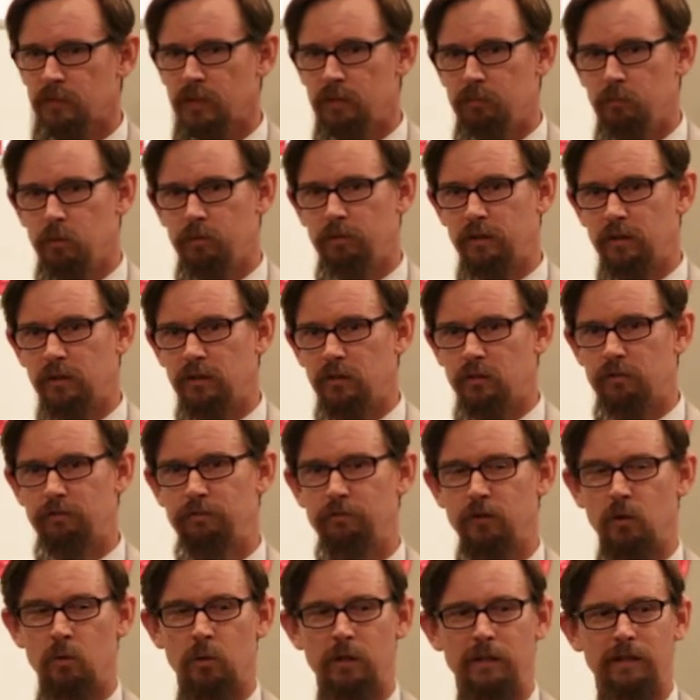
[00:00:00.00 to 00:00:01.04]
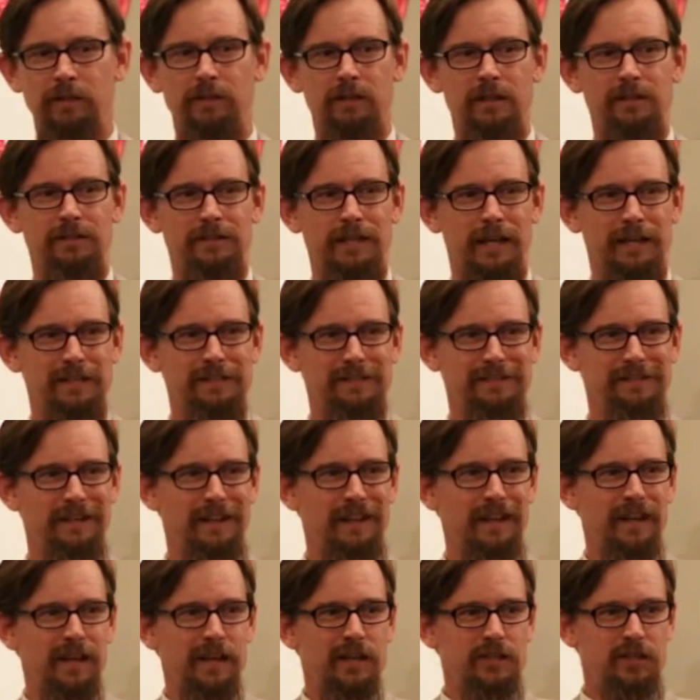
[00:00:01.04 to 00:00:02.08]
Moving a little forward in the text.
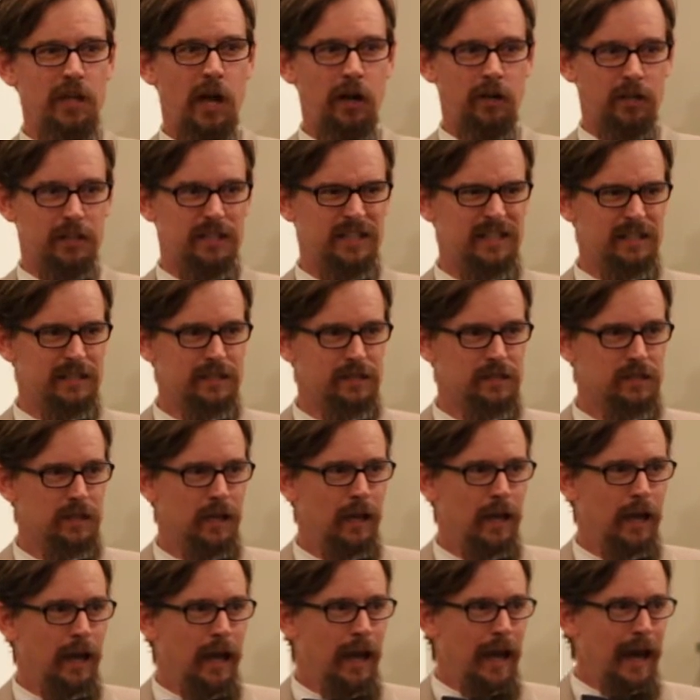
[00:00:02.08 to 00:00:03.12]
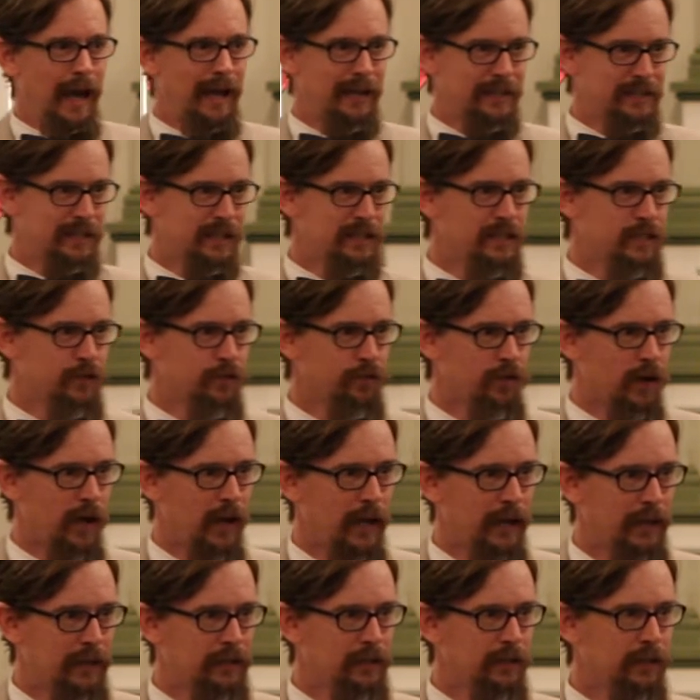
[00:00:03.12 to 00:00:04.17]
Socrates
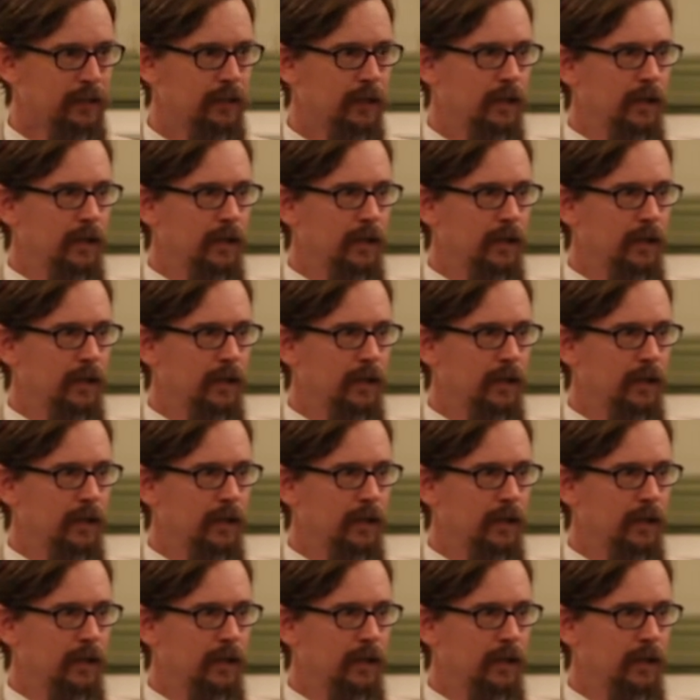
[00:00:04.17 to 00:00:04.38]
identified